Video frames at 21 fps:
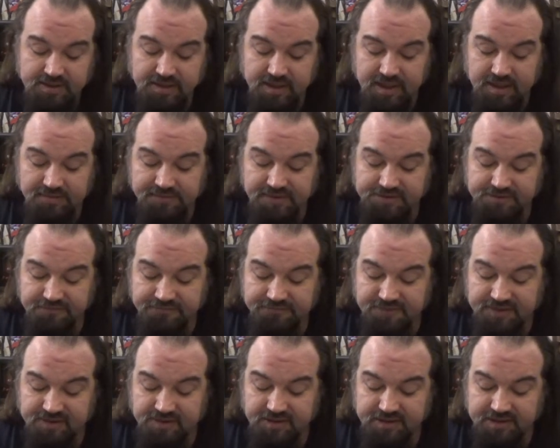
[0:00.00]
and eventually
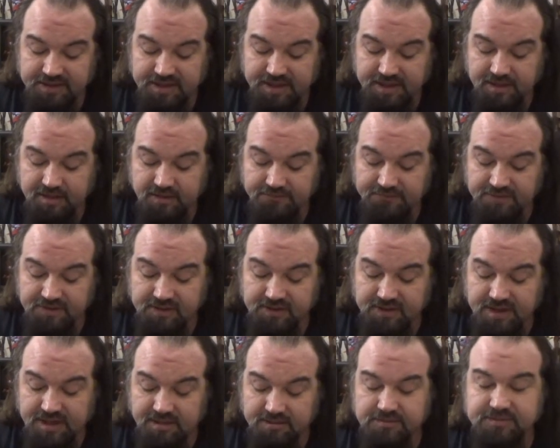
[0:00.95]
figuring
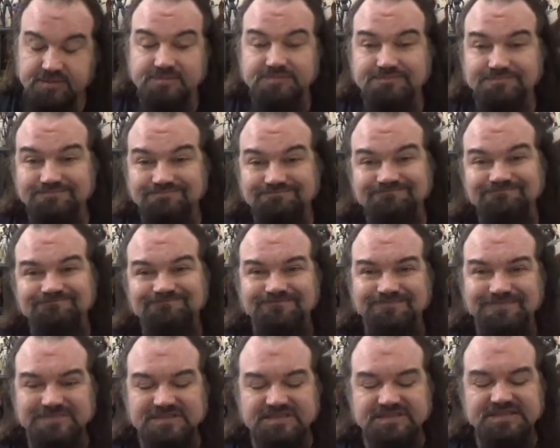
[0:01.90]
out
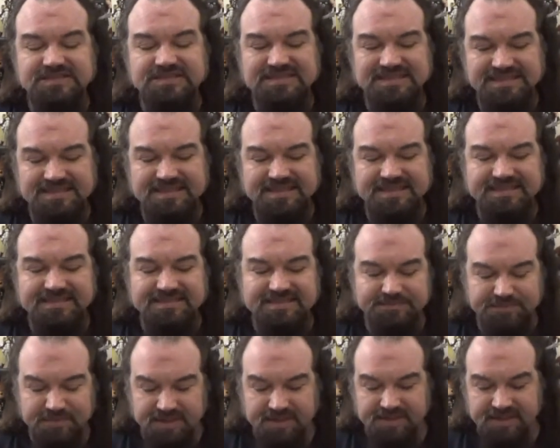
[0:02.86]
it's
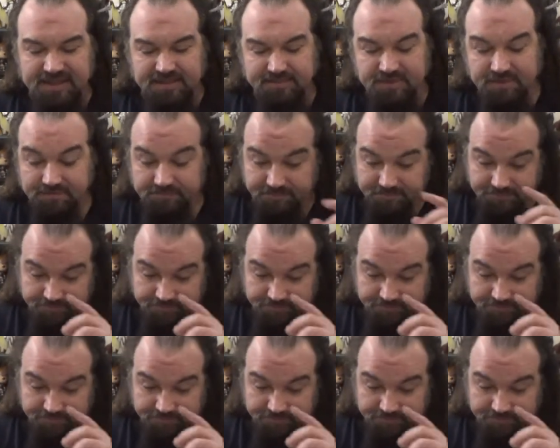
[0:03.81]
Speed Demon.